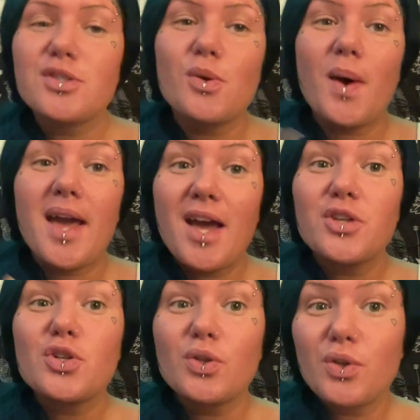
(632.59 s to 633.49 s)
So I had
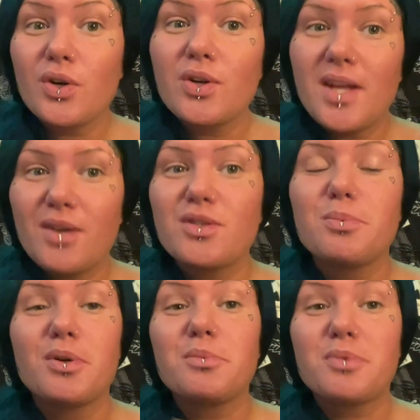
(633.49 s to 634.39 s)
to learn how to
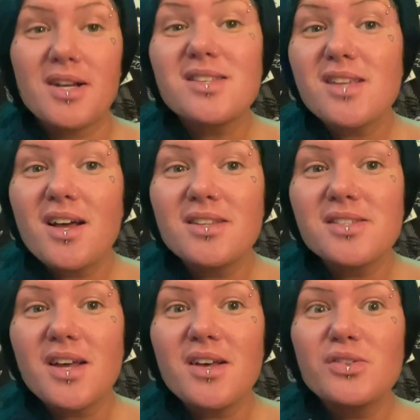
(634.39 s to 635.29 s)
put press-ons
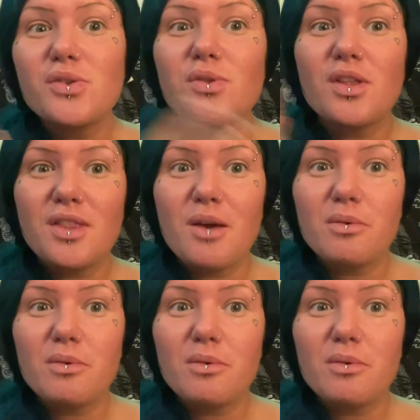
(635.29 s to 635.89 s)
on so that they